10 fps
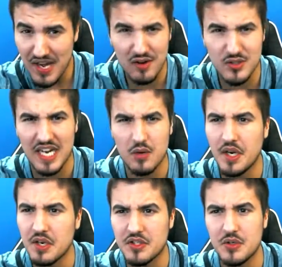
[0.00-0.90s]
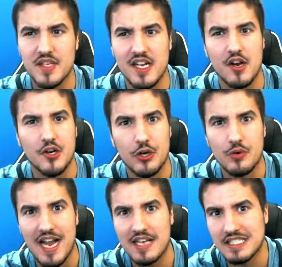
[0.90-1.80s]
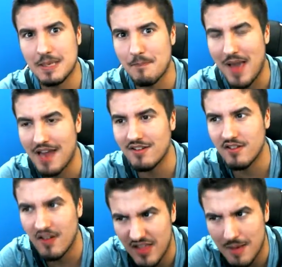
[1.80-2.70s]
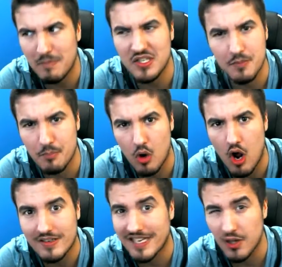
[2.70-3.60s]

yeah, it was kind of weird. As soon as I got Curie as a companion, that mission procted.